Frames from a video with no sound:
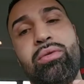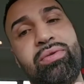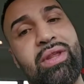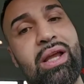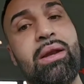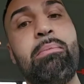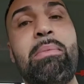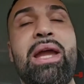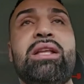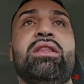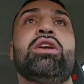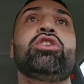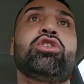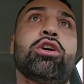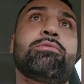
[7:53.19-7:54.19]
Didn't make the
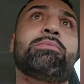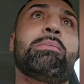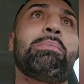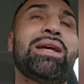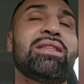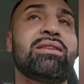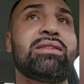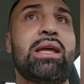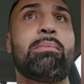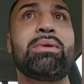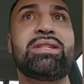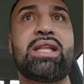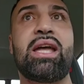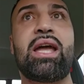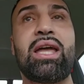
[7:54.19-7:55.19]
adjustment, made the same
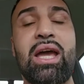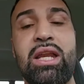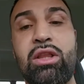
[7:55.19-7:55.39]
mistake again.